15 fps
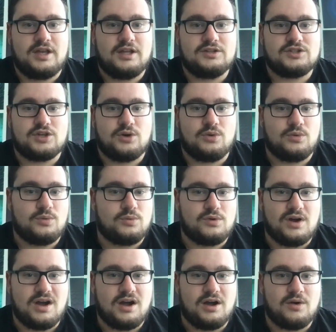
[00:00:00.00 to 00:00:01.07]
So
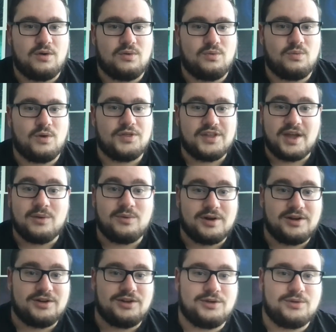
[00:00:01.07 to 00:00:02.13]
one thing I want
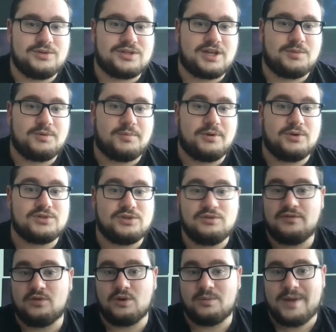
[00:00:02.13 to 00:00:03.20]
to do is kind of propose a new
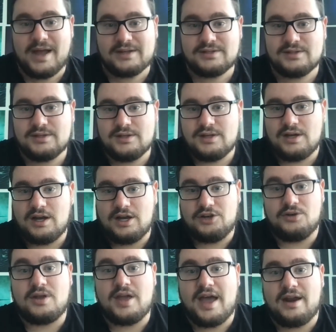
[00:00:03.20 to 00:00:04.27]
format, a
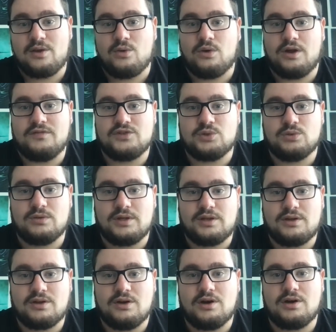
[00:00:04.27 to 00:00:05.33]
new category of tooling
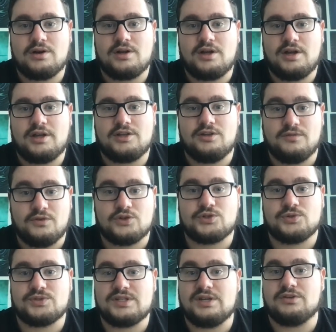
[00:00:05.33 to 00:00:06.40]
called a Universal
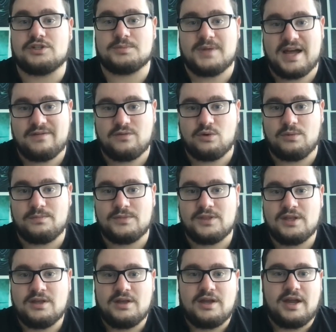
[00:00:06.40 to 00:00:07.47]
Secrets Platform.
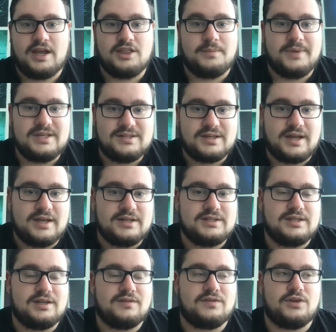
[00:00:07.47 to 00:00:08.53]
And the basic
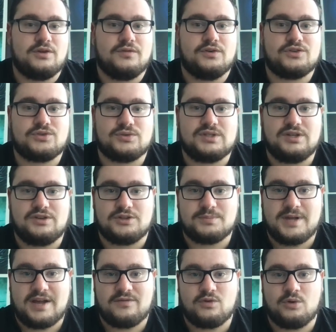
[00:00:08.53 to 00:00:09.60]
idea of a Universal Secrets
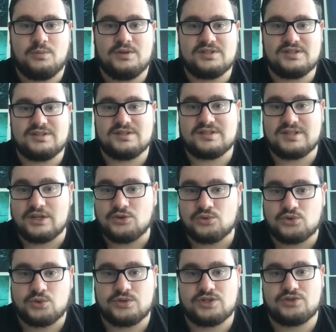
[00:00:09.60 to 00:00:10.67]
Platform is it's a central
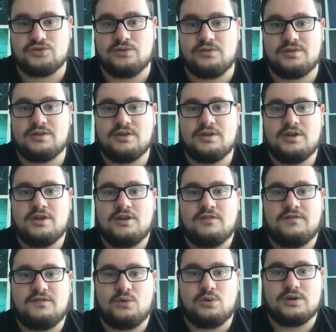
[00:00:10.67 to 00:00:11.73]
source of truth
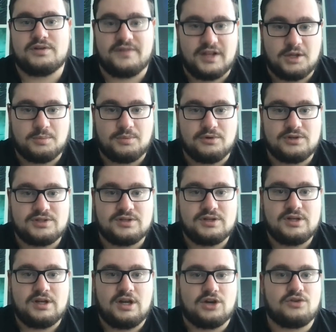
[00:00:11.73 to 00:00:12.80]
for developers
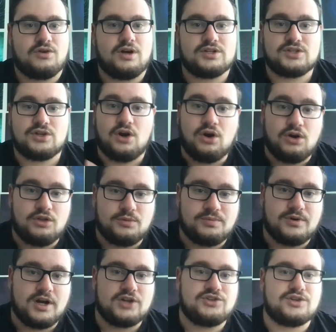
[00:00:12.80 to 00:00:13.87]
across all their
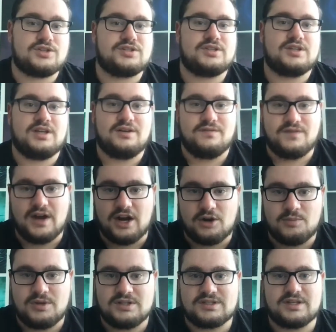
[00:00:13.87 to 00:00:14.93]
projects,
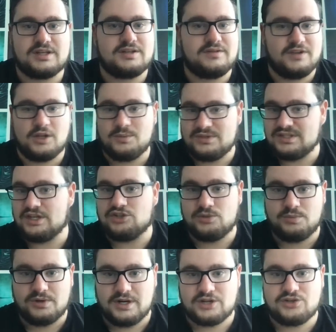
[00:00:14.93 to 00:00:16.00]
environments like development, staging,
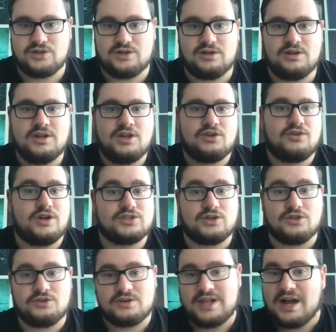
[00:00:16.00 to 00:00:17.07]
production, across all
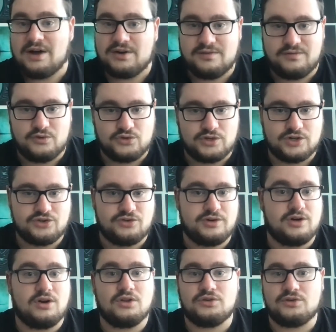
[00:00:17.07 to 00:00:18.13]
their cloud infrastructure and
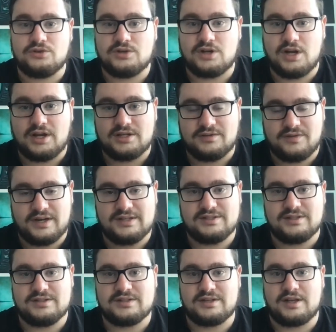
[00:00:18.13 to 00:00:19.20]
all their
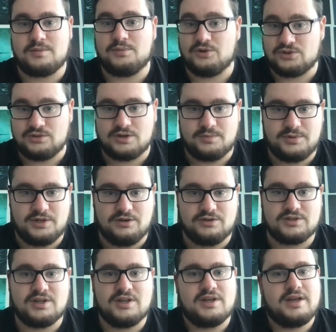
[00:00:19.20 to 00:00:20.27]
devices like personal computers
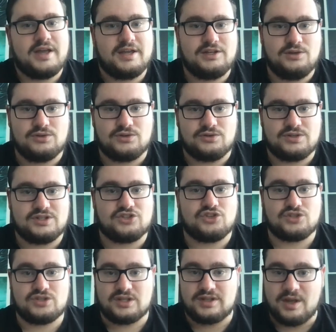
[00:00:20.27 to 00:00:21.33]
and users. It's
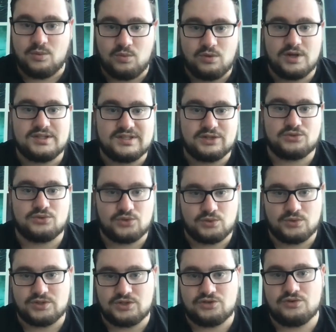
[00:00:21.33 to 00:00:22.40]
just like that one central
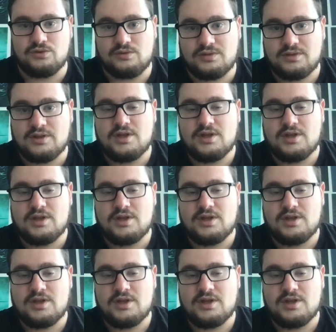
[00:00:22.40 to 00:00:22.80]
source of truth.